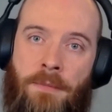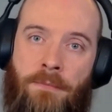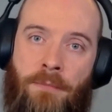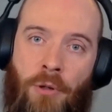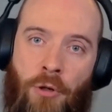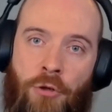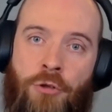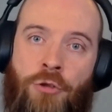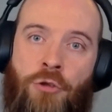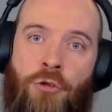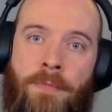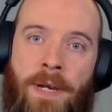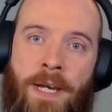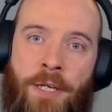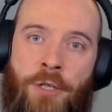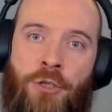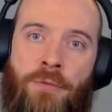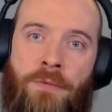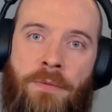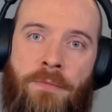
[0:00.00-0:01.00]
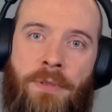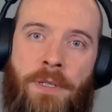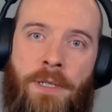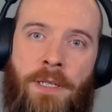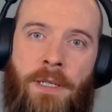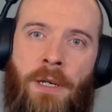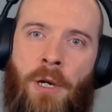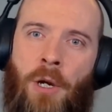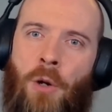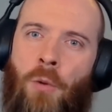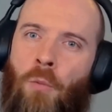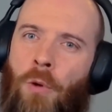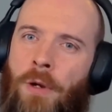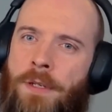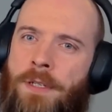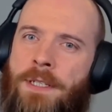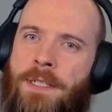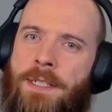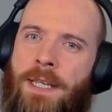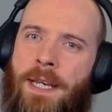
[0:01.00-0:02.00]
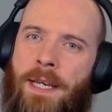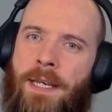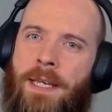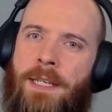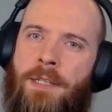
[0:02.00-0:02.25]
posture management play. What does that